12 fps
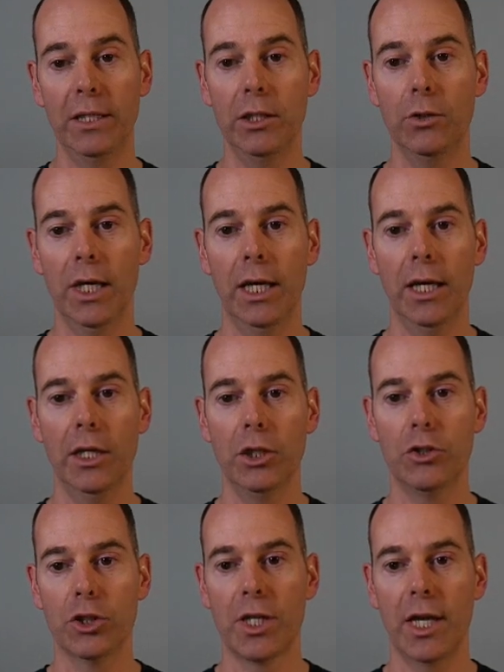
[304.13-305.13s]
new here, you
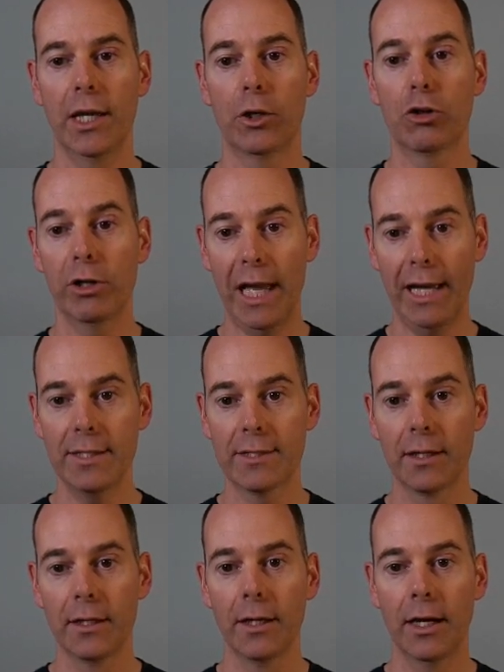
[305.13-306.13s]
just hit create
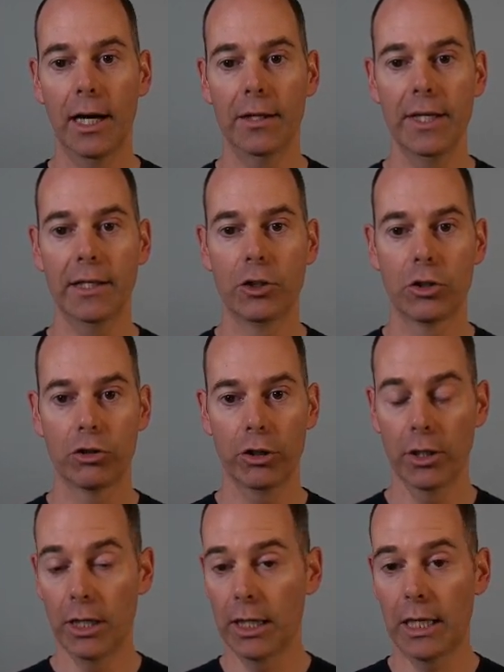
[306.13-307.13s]
and then
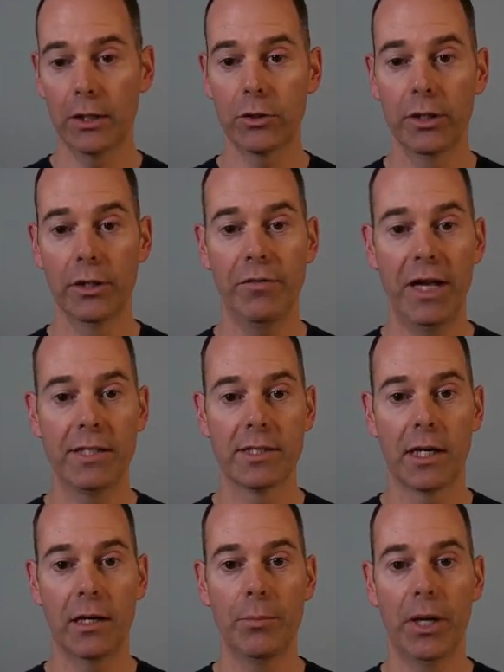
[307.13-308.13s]
click on an event
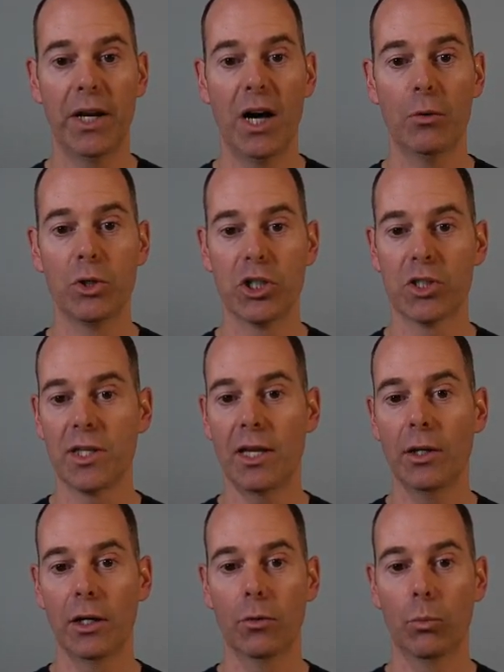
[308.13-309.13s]
type, and I would just
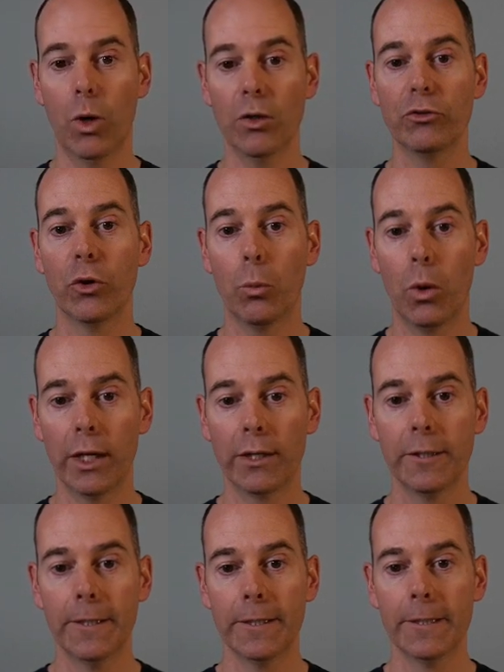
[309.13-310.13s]
say one-to-one.
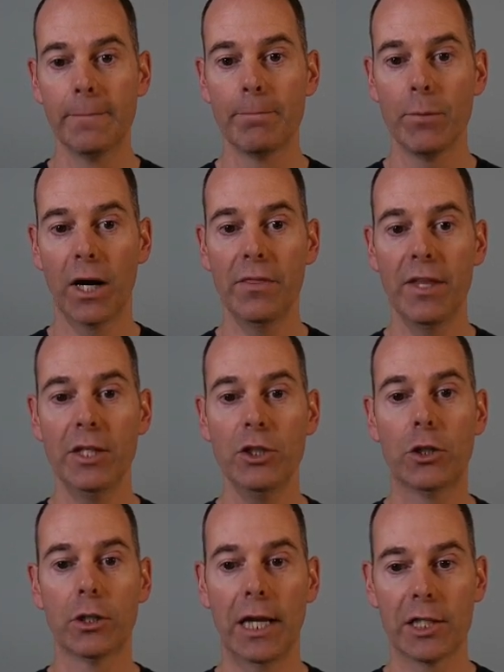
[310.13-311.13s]
And then you
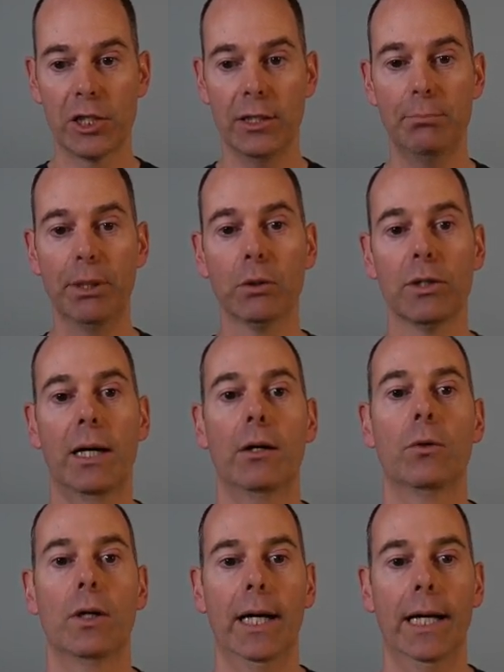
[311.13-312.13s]
can actually build
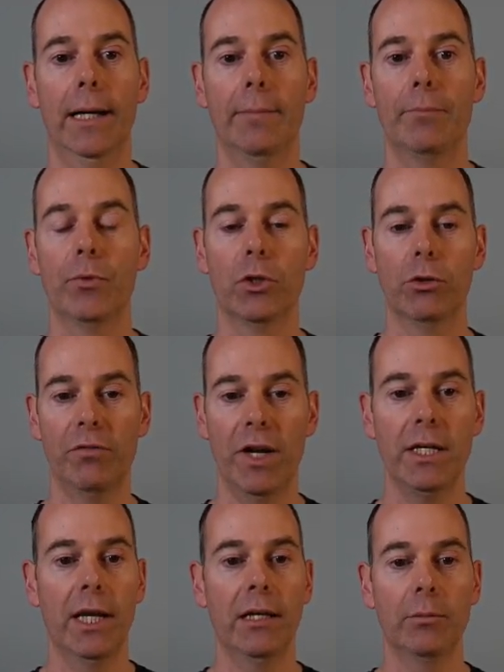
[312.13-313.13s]
out your
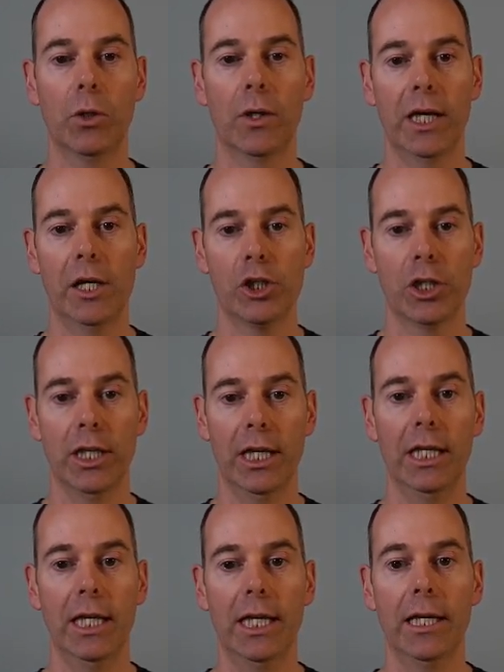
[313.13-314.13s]
event name, your location
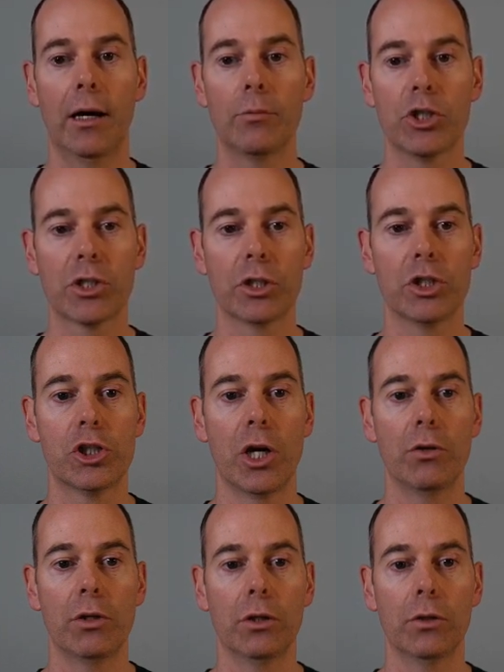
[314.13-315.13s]
in here. I'm just going to show
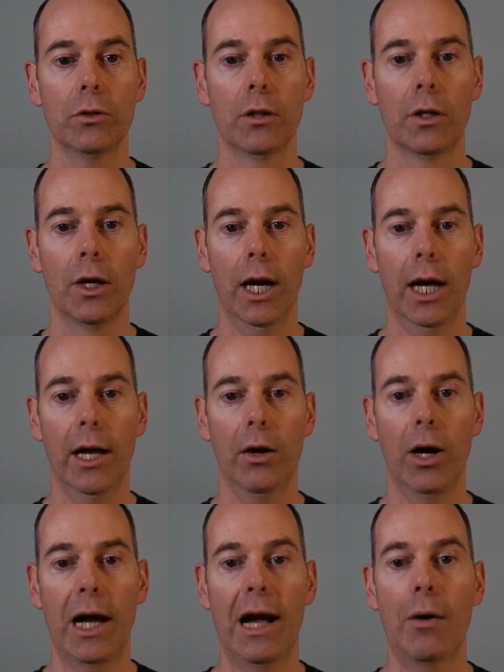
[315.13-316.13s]
you
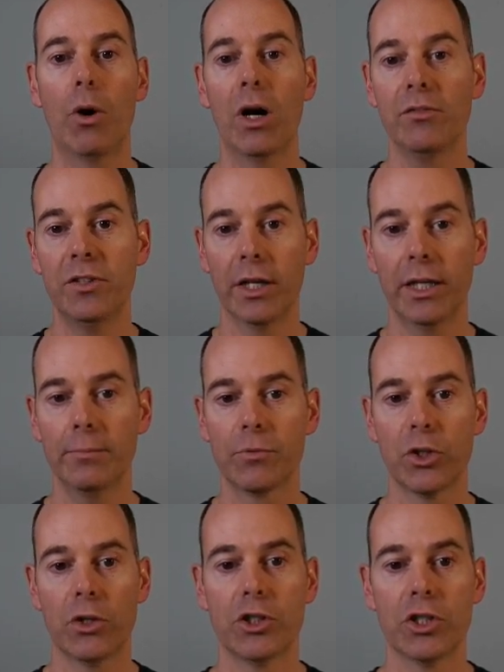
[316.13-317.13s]
how I've done it.
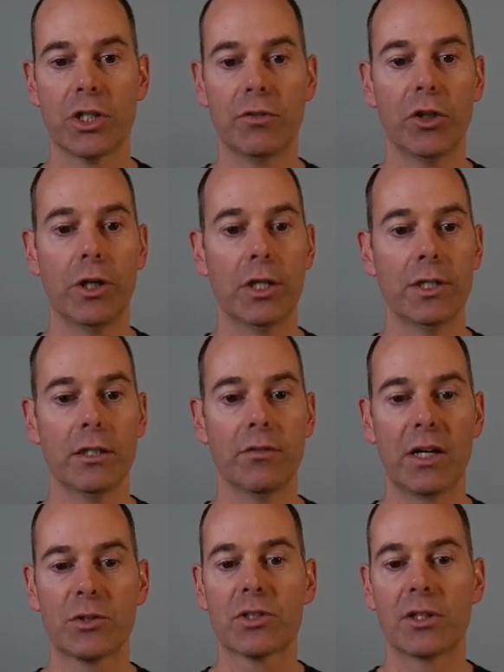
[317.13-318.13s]
So it just gives you an idea of
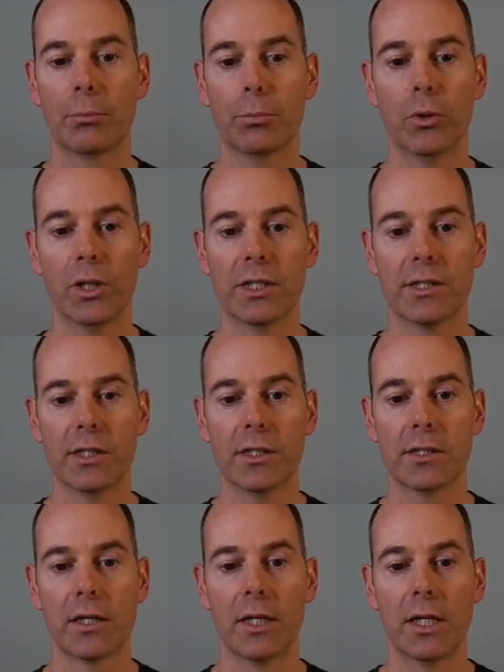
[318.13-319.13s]
how simple this
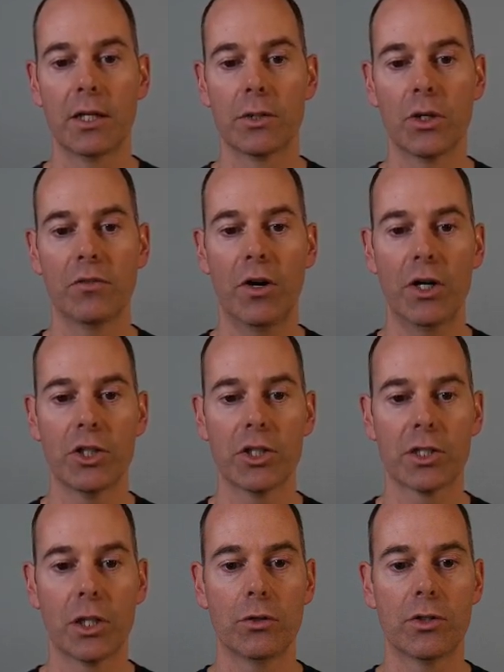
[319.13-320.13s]
is. So if I
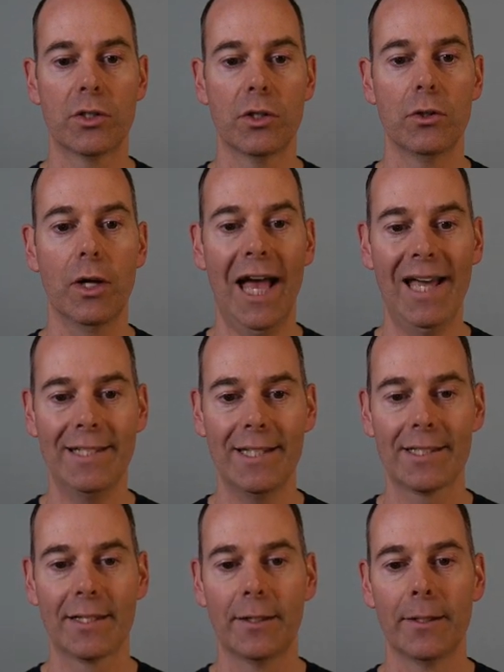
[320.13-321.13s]
just go to
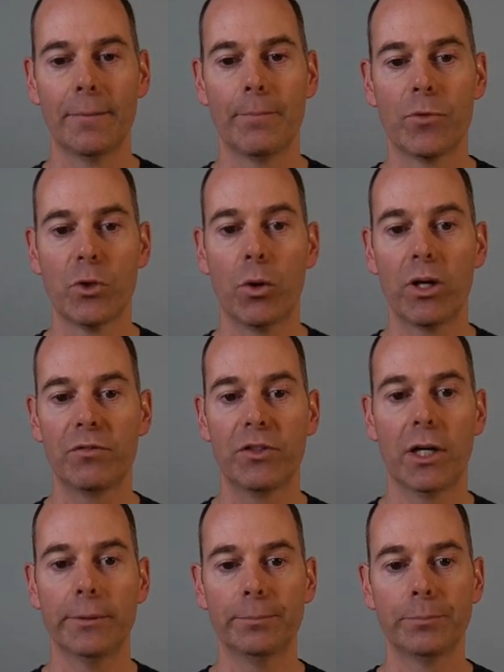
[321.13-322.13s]
edit, so what I've
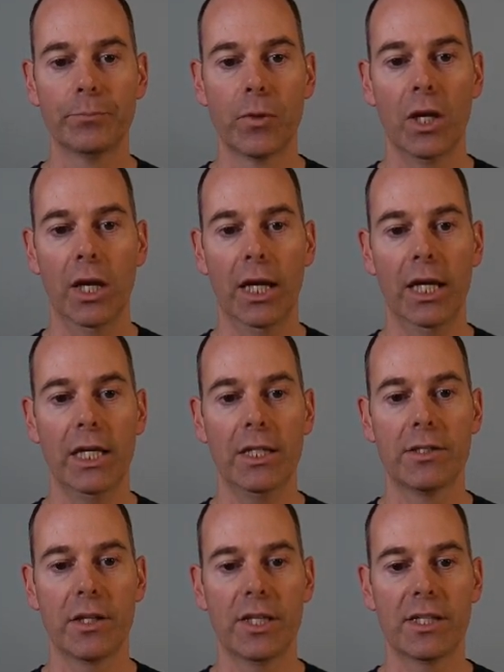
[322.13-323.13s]
done
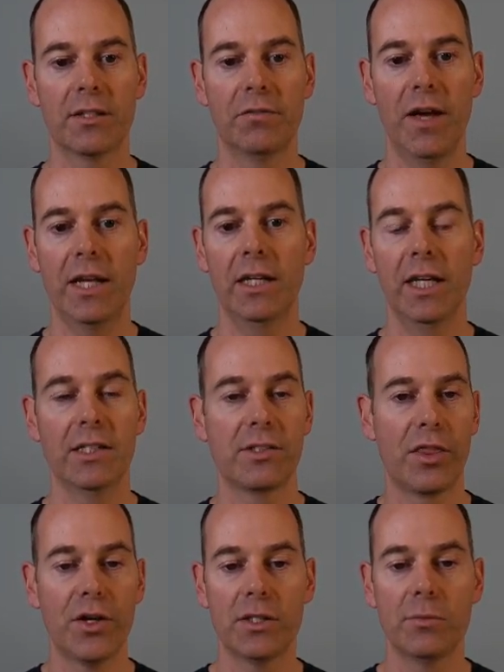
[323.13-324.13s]
is this event is a
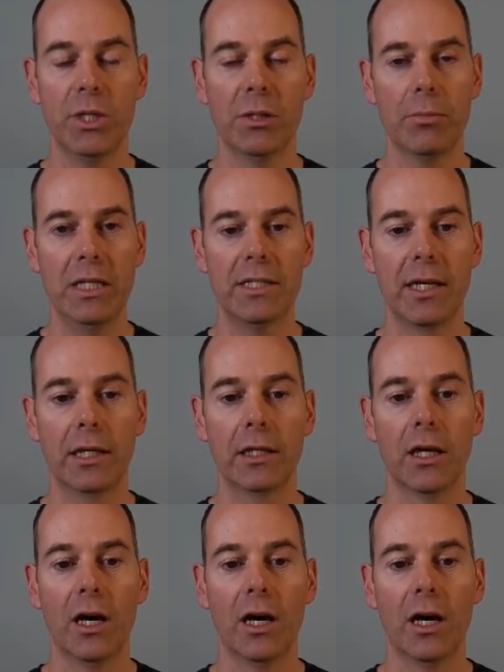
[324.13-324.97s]
30-minute meeting.